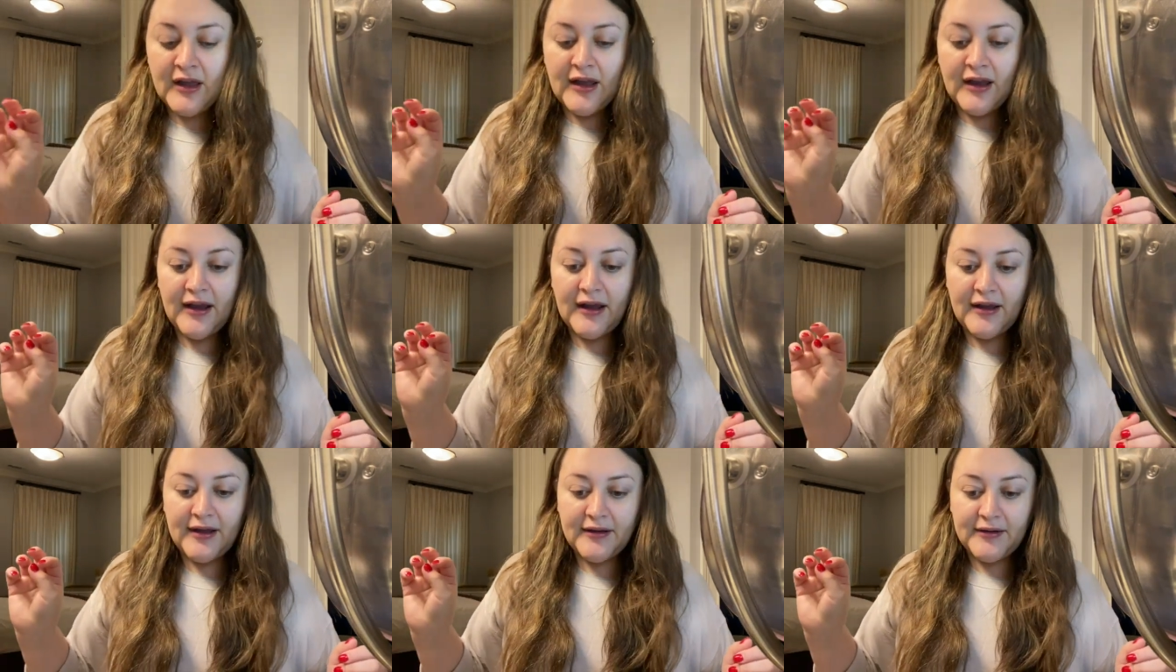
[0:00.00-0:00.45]

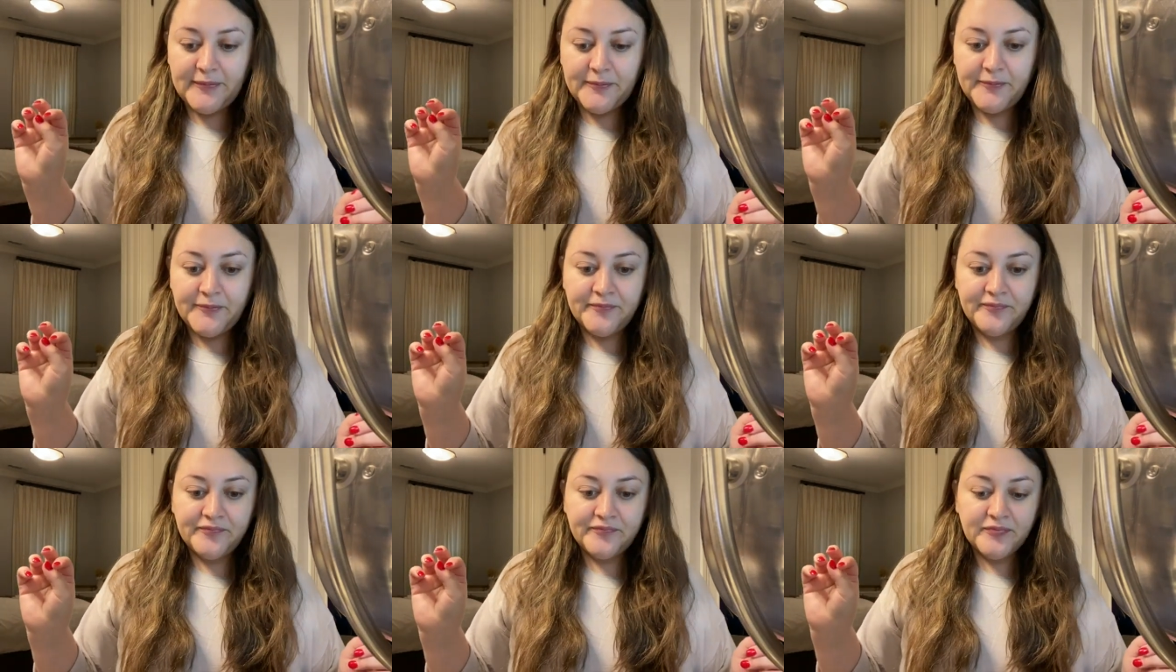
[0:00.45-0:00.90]

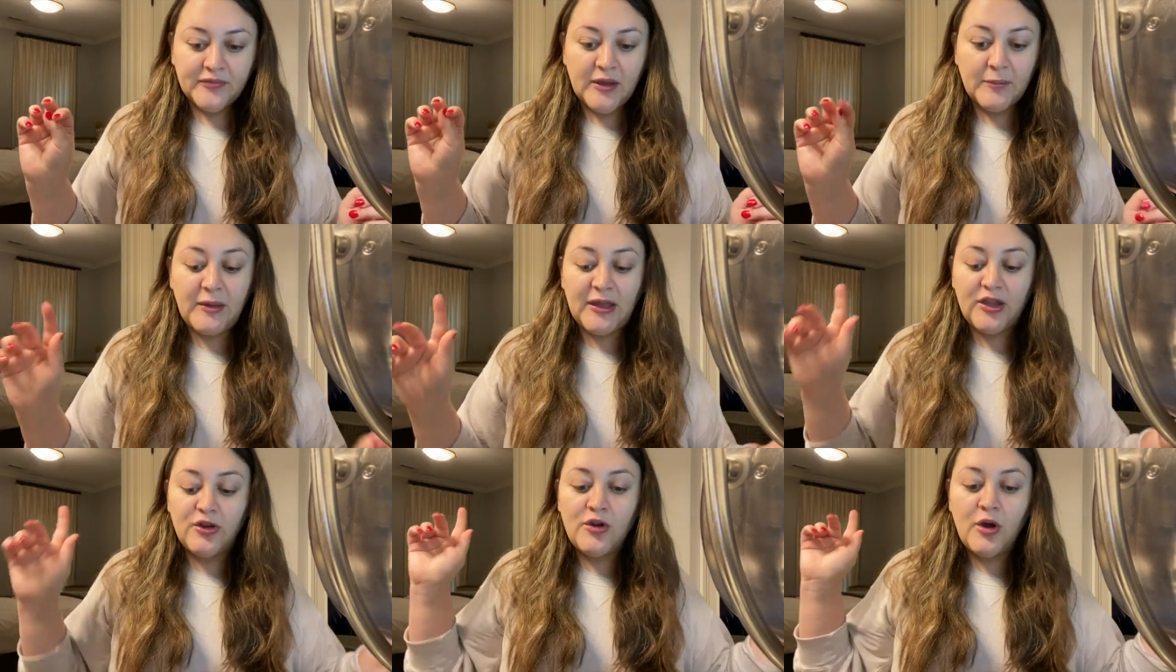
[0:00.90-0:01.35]

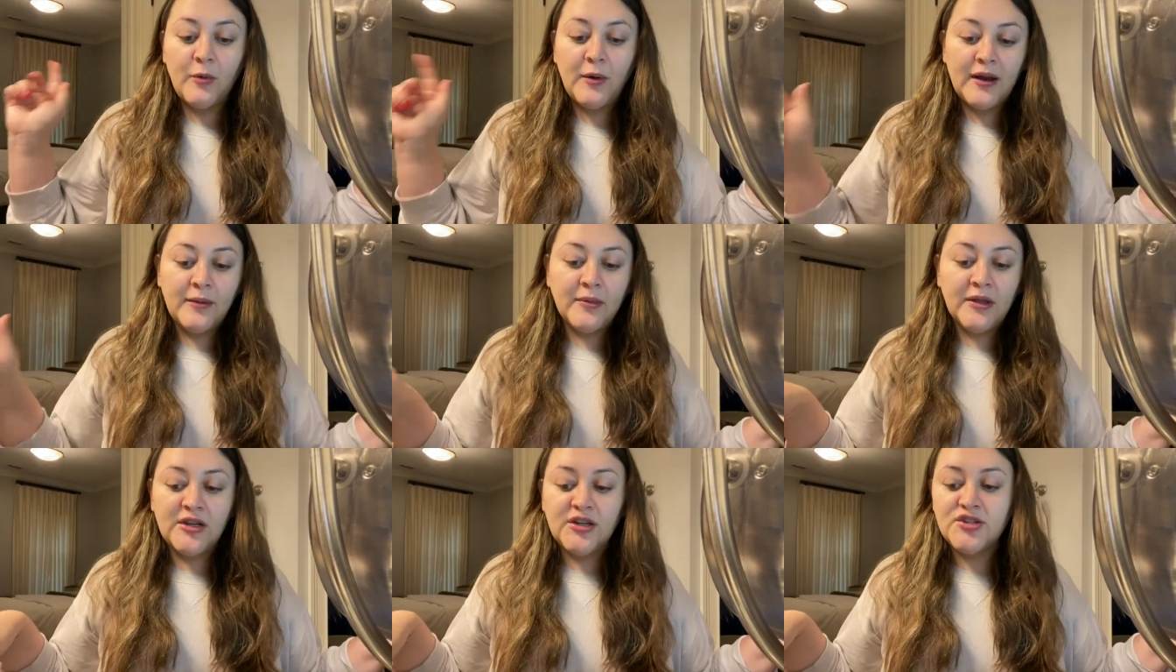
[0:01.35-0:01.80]
But you know what
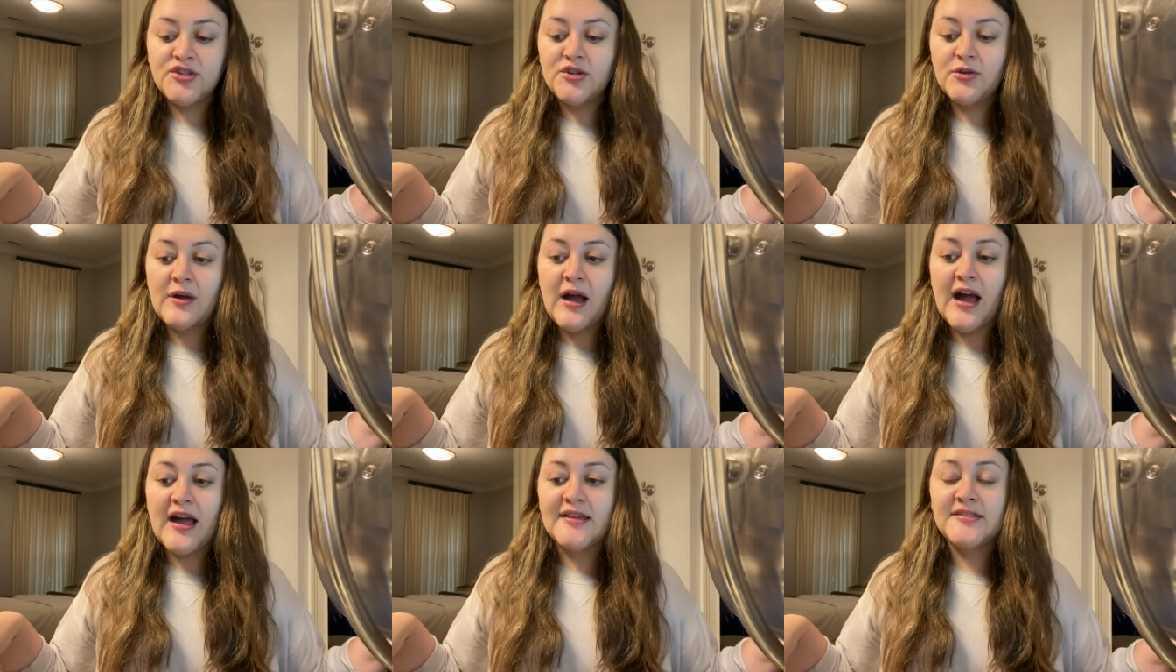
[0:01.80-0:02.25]
I'm gonna do,
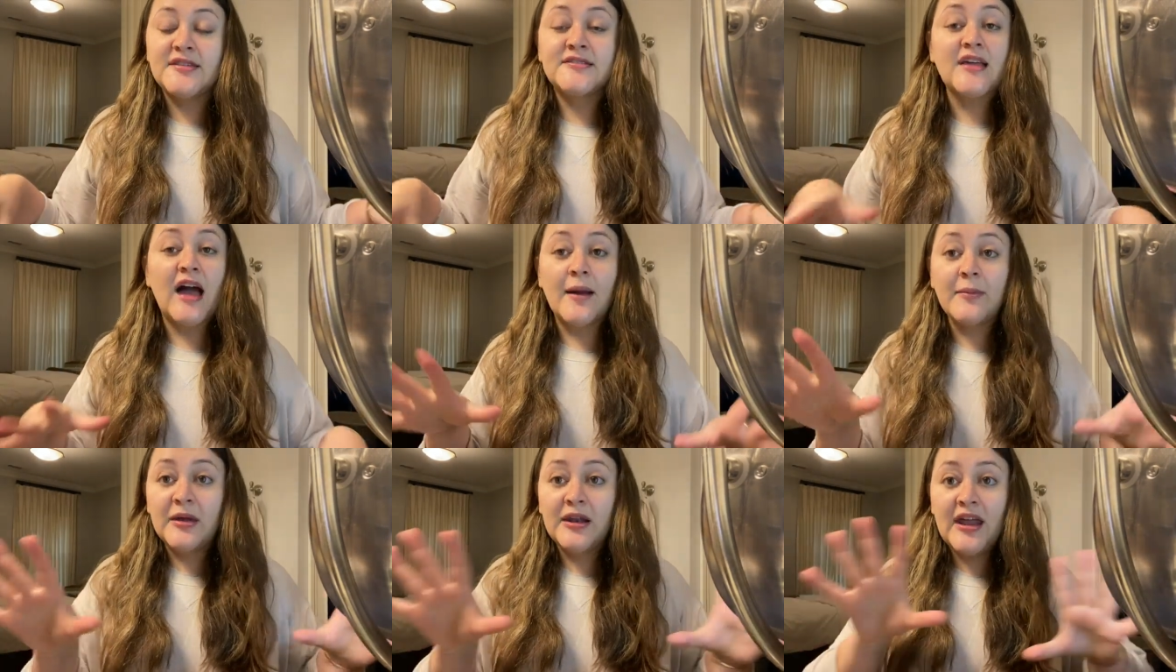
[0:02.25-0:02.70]
guys, is
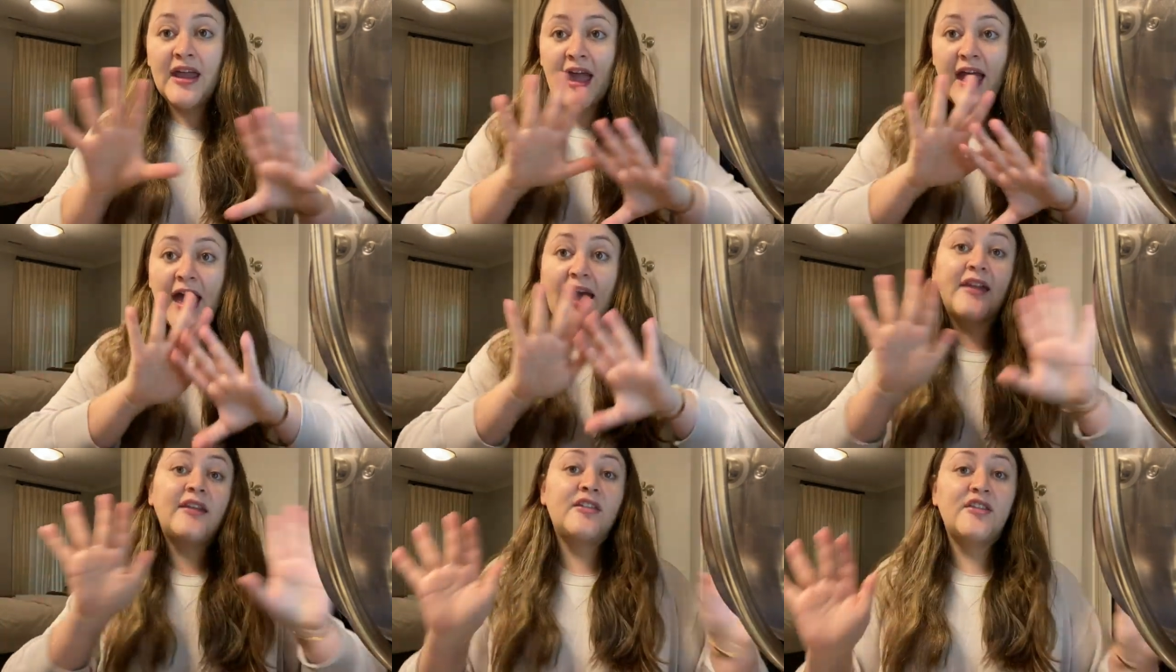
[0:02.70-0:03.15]
I'm gonna
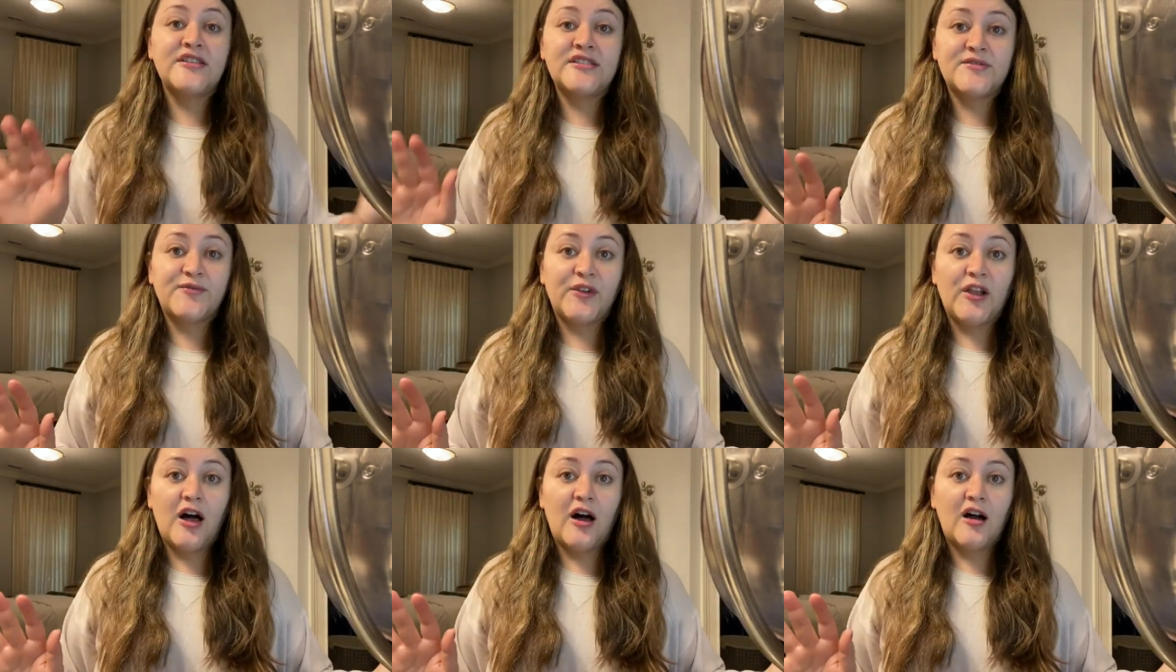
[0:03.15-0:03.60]
end this
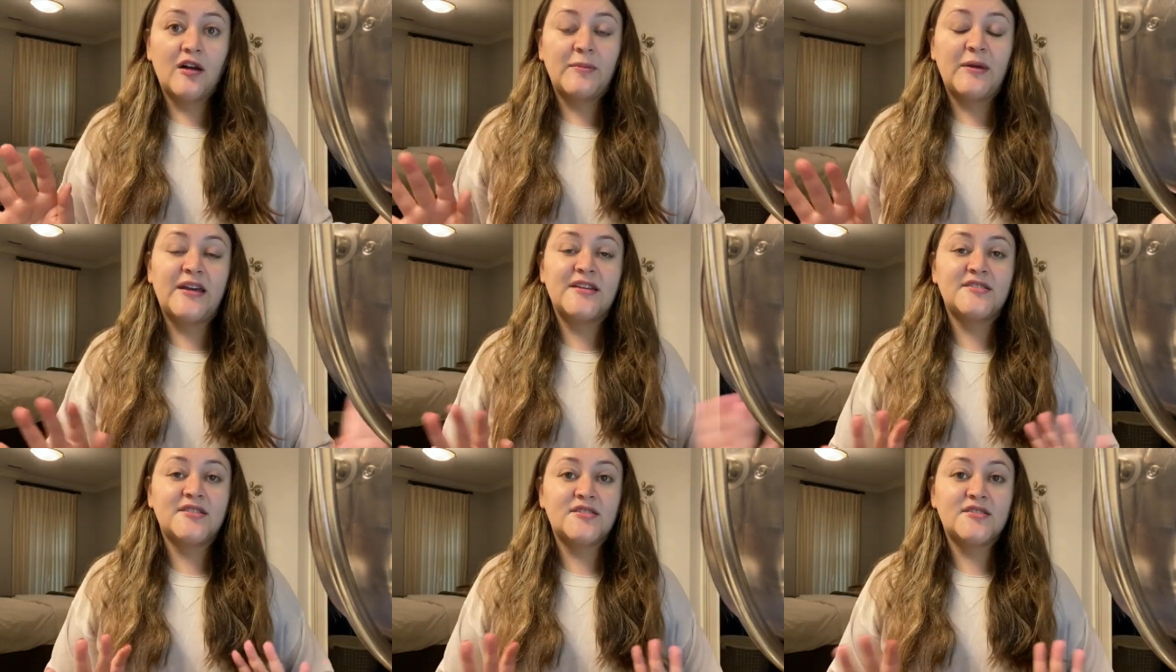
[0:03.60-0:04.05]
vlog
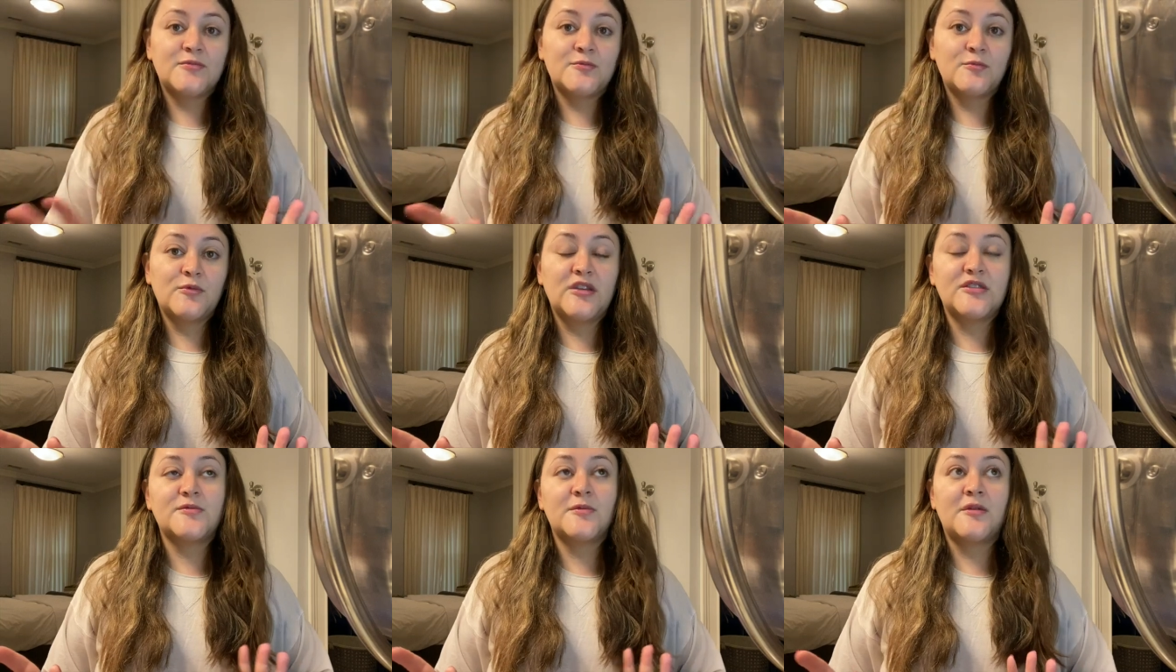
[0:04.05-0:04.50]
because
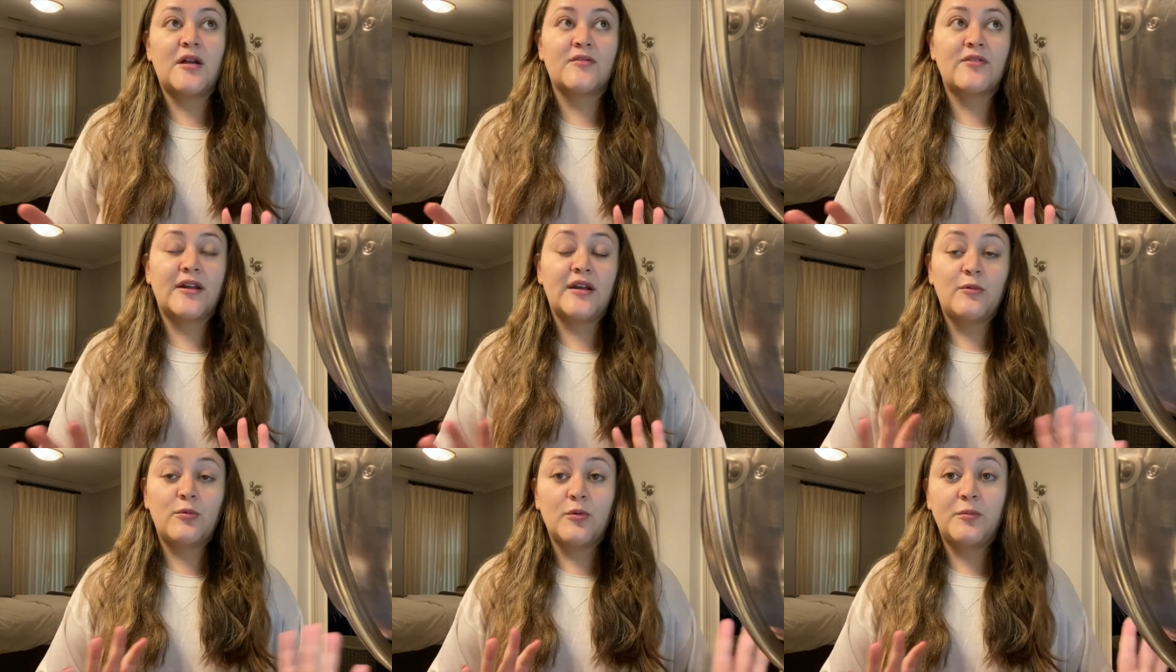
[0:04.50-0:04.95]
this one
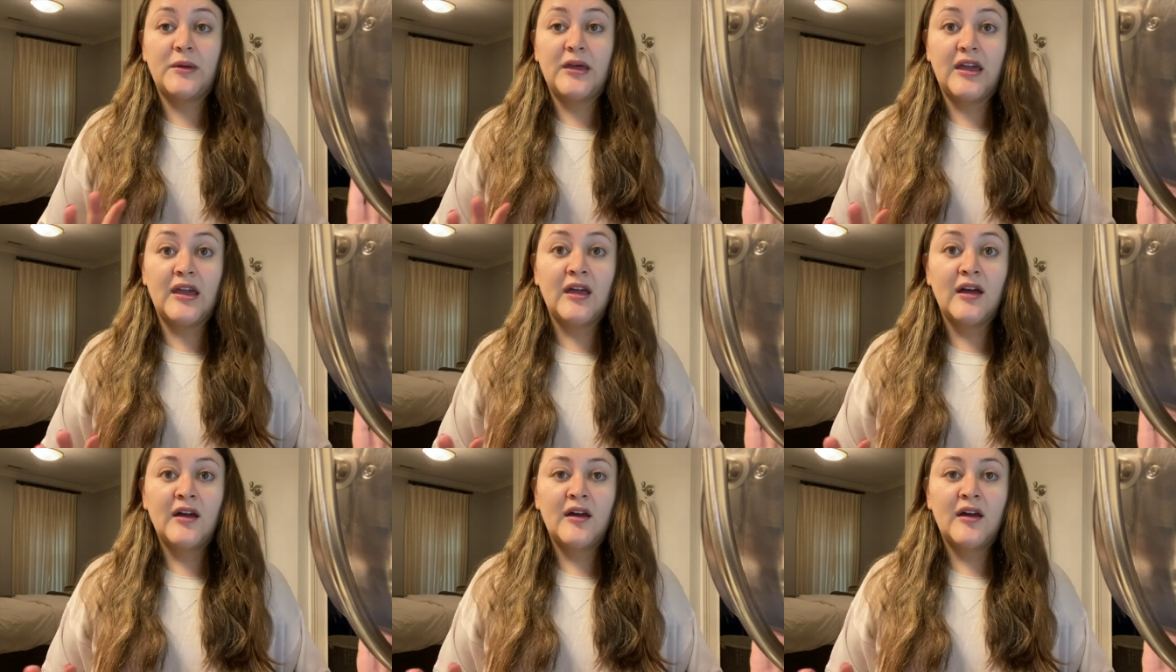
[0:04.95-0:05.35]
already will be,